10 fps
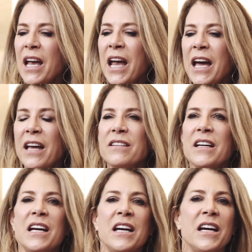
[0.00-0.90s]
And
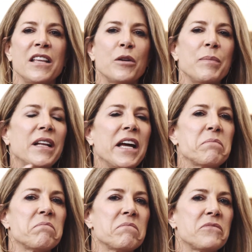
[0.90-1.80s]
there'd be like
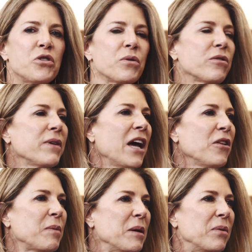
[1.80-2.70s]
2 or 3
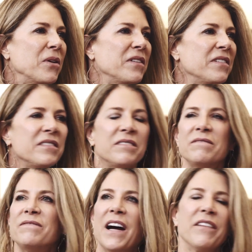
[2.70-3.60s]
health people,
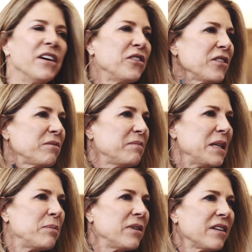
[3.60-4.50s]
500
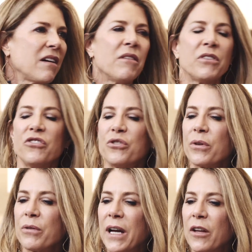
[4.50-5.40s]
people at a conference, 2
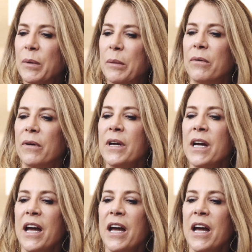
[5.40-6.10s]
or 3 health people.